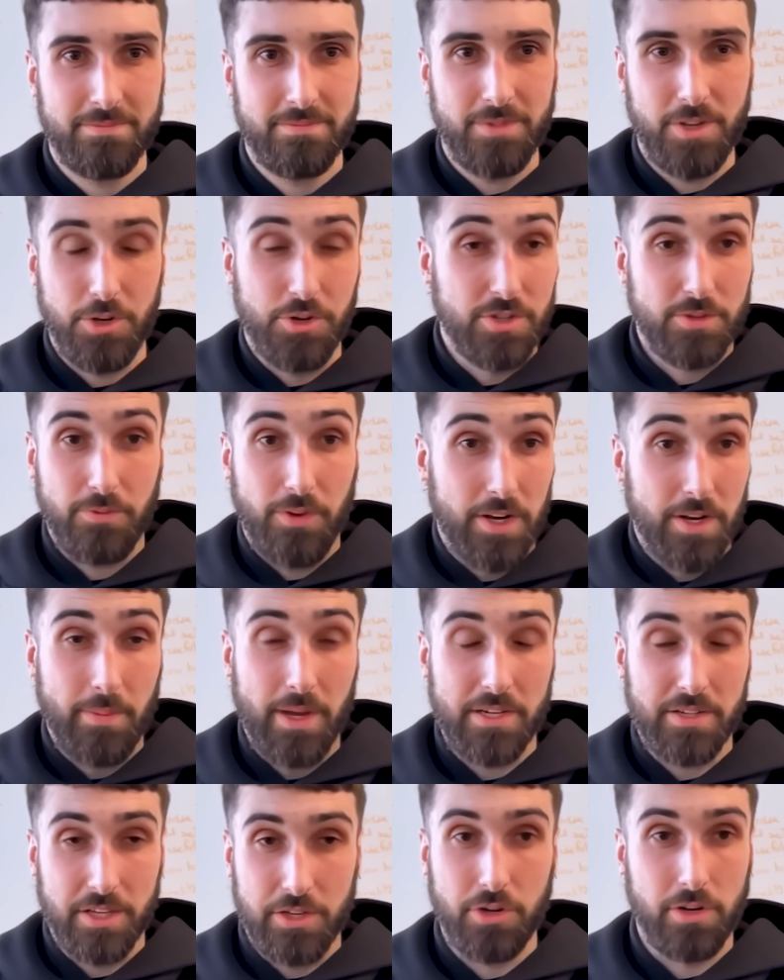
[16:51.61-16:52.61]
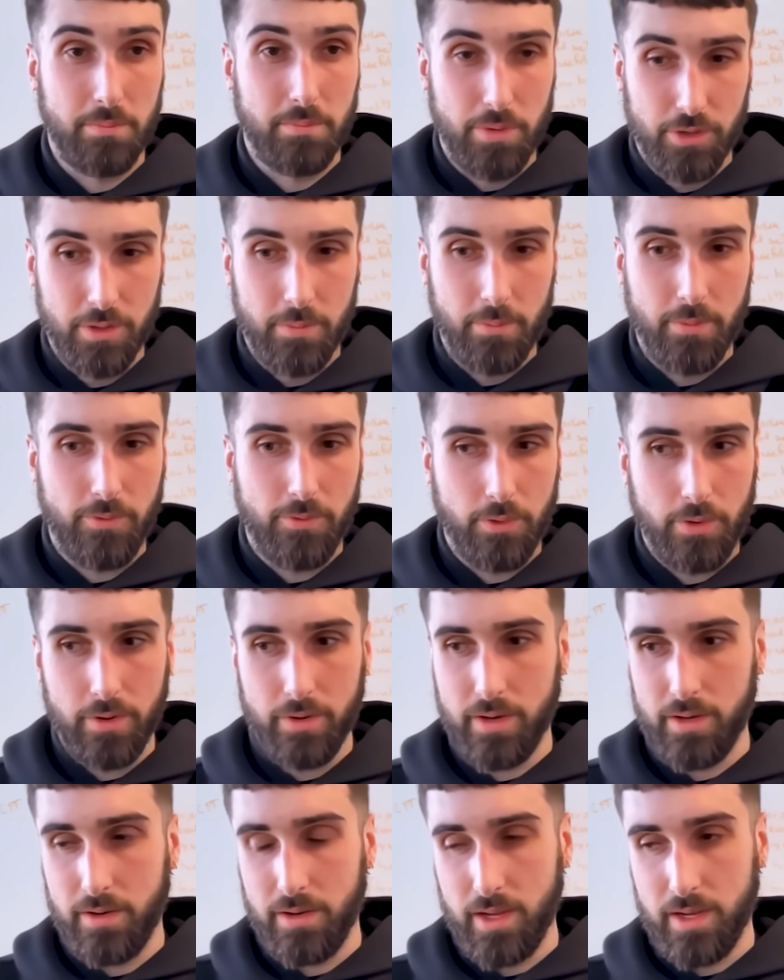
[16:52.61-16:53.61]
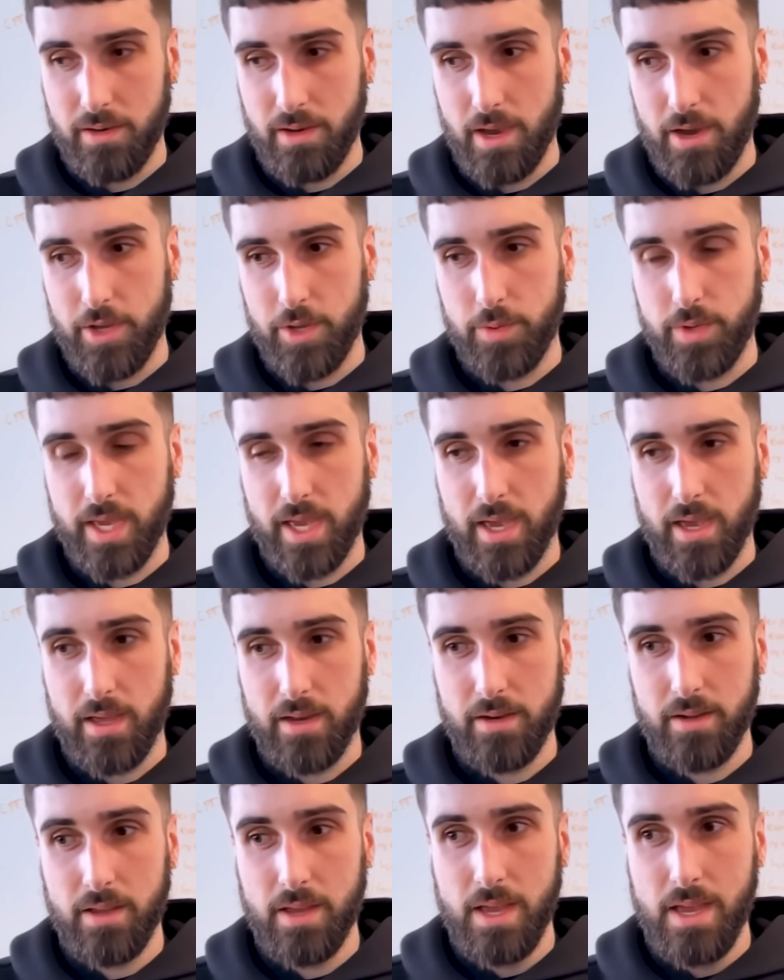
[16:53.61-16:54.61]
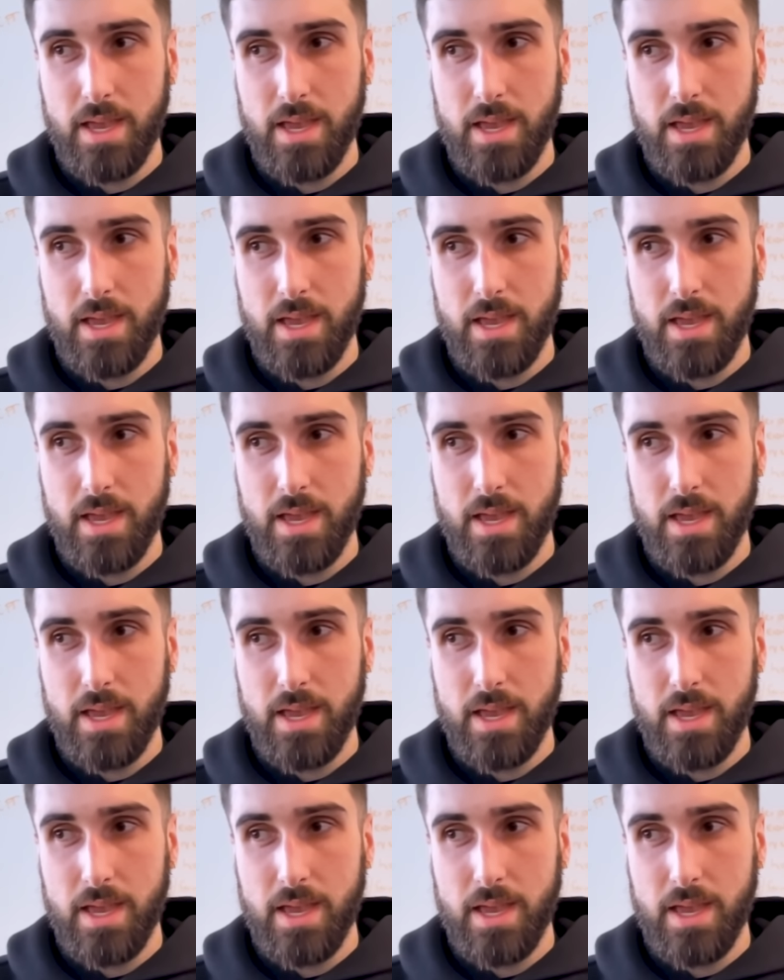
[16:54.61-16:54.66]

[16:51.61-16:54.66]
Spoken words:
You just fundamentally couldn't build them before, and now you can.